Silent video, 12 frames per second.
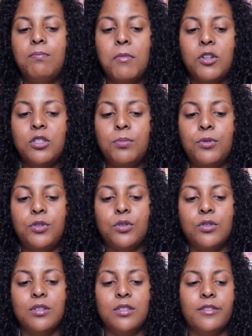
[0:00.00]
multiple
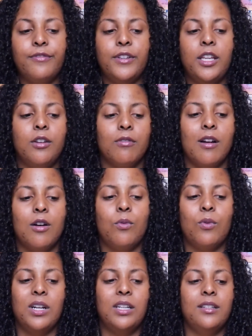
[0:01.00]
doors to figure
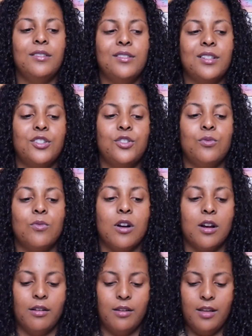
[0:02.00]
out what it is that you
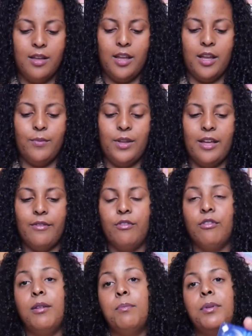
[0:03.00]
want. And we have
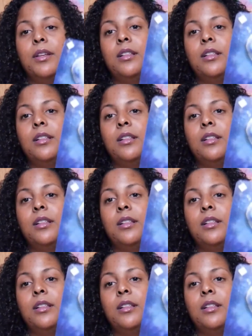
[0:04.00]
great